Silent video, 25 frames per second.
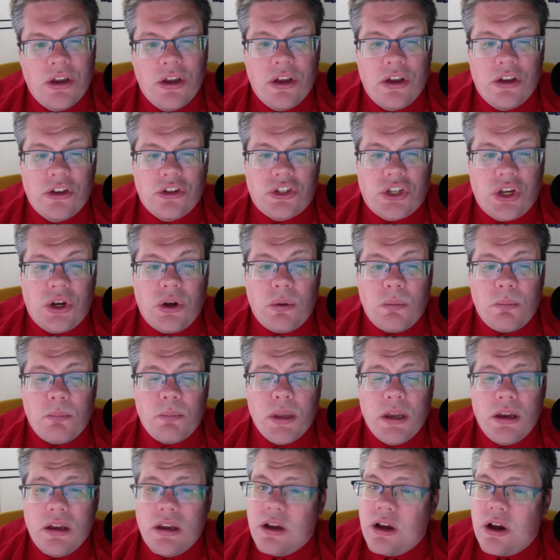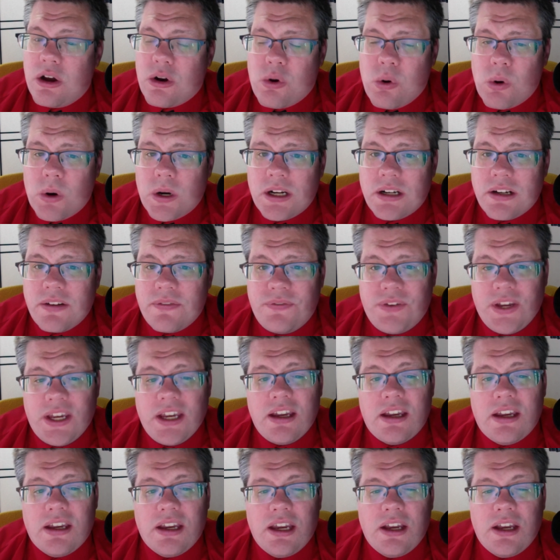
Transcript: So, according to Fink,